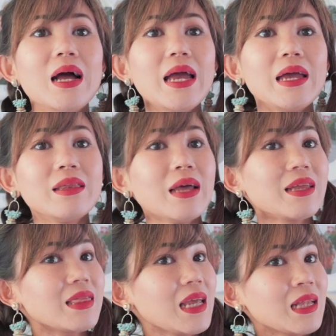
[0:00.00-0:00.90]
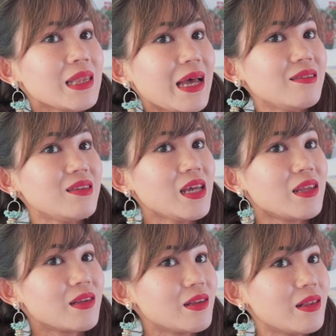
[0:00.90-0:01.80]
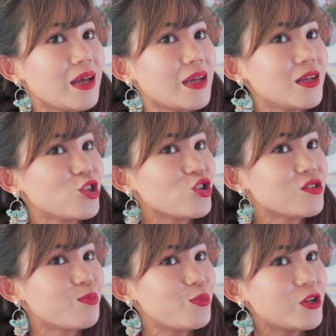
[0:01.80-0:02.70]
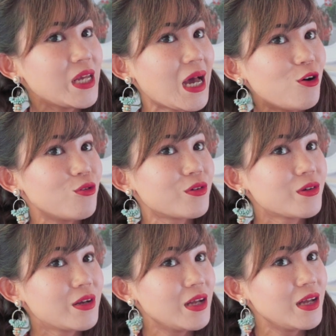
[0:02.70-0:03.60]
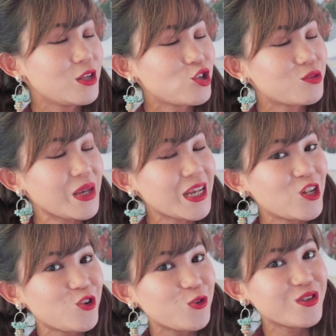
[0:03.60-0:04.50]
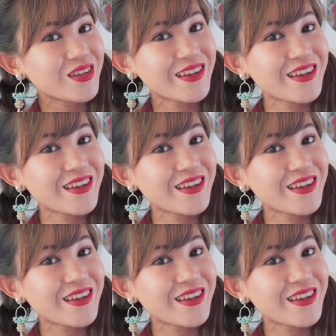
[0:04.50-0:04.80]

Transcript: And I think that's it. Like, just pull it out, just make it loose.